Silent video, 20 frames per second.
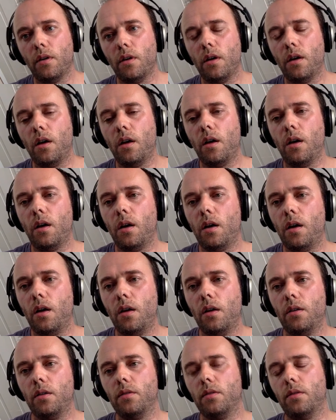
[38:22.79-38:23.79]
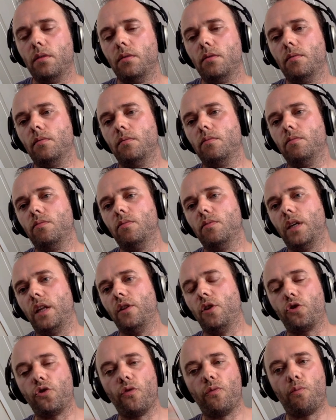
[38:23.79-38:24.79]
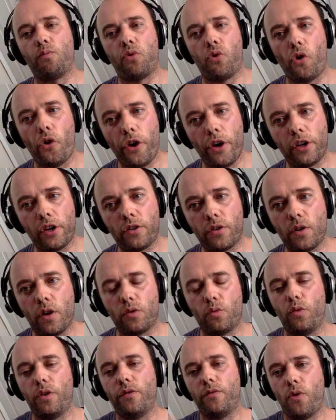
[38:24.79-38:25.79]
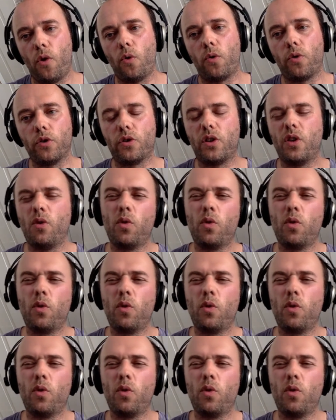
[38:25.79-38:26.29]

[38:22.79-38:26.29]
Uh, a lot of projects got refocused.